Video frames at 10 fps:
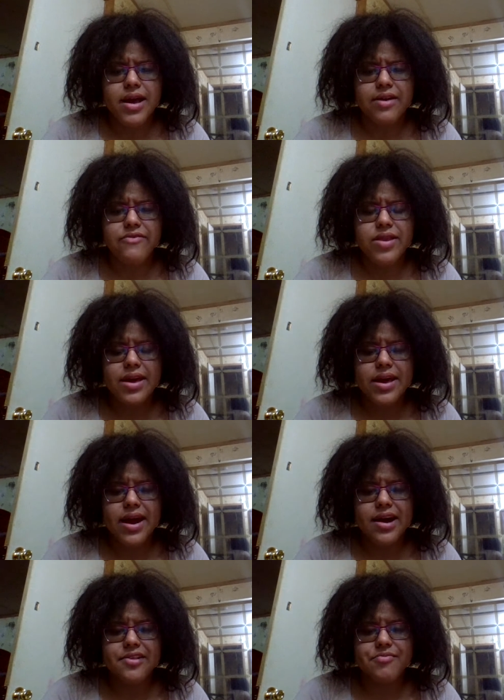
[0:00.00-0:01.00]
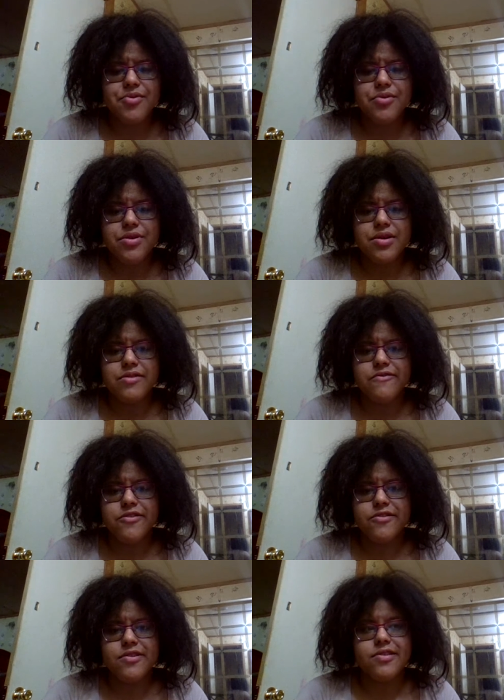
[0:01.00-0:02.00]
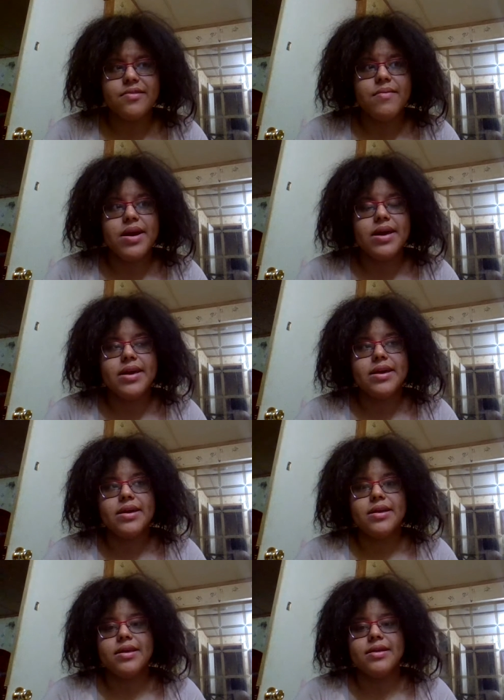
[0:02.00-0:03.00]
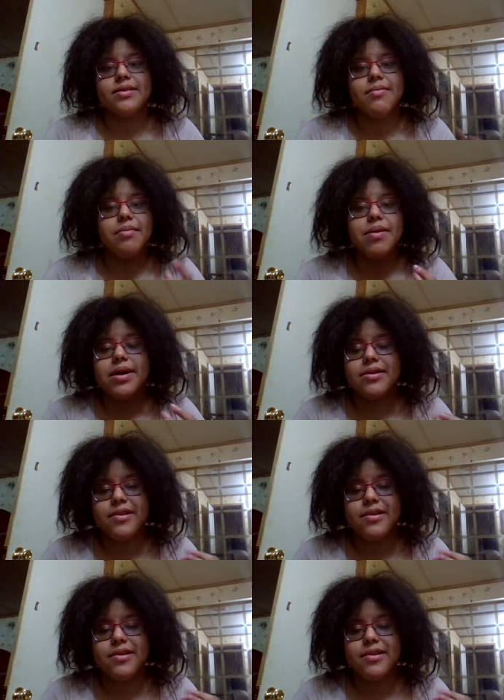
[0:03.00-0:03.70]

I feel like God spoke another verse into my head, into my mind.